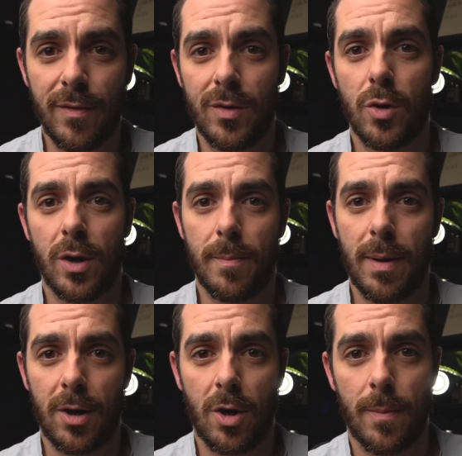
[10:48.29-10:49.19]
You can
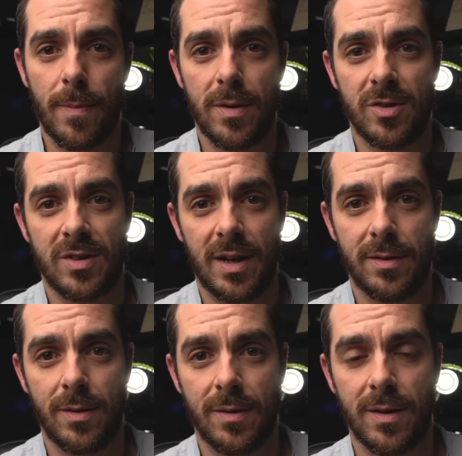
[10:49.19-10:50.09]
pick up the
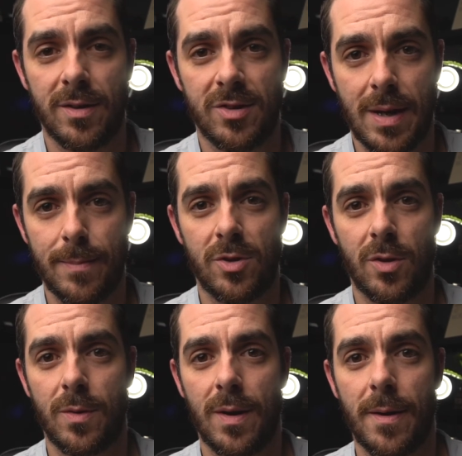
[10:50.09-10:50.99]
standard
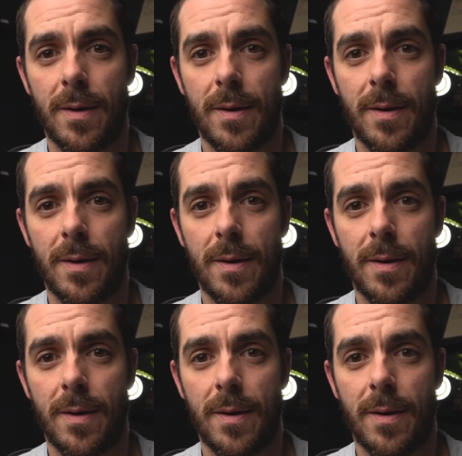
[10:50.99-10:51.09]
Samsung